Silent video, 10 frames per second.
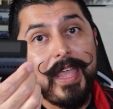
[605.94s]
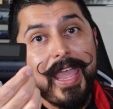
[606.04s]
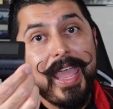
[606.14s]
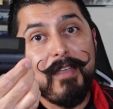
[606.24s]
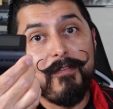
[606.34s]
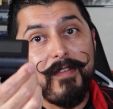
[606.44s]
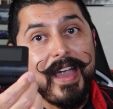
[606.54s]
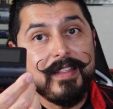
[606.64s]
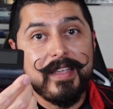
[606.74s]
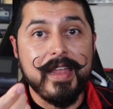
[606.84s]

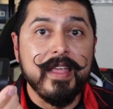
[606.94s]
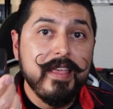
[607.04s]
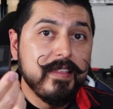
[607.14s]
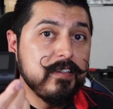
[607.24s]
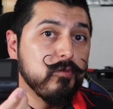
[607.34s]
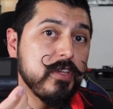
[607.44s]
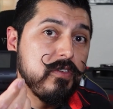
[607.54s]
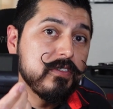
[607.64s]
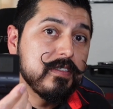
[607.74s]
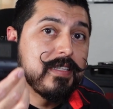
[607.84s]
A510. This one
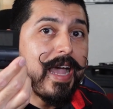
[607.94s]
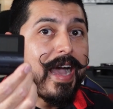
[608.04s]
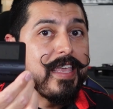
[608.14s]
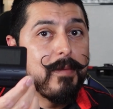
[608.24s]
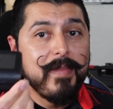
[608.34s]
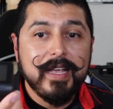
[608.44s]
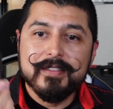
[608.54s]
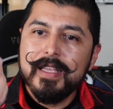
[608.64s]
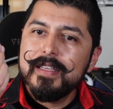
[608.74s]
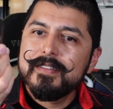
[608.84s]
uses the
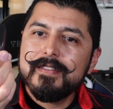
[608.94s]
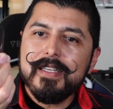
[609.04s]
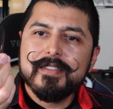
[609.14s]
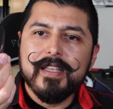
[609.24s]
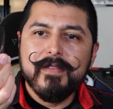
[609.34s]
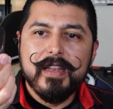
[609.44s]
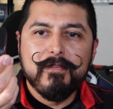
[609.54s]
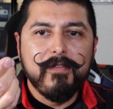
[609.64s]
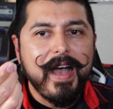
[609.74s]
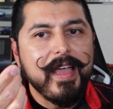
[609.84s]

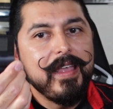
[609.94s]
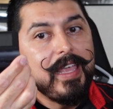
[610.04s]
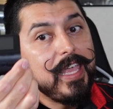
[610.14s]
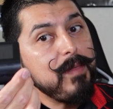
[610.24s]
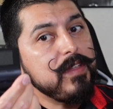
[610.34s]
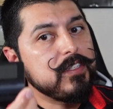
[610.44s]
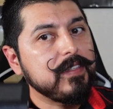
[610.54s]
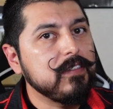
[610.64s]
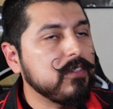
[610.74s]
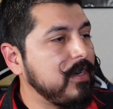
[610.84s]
IMX675 image
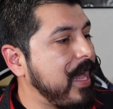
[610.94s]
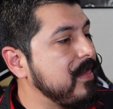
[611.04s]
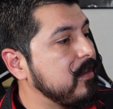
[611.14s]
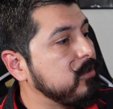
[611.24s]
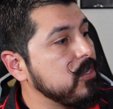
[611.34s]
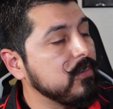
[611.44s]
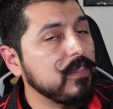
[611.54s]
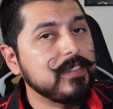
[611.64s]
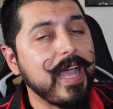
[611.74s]
sensor, and this one uses the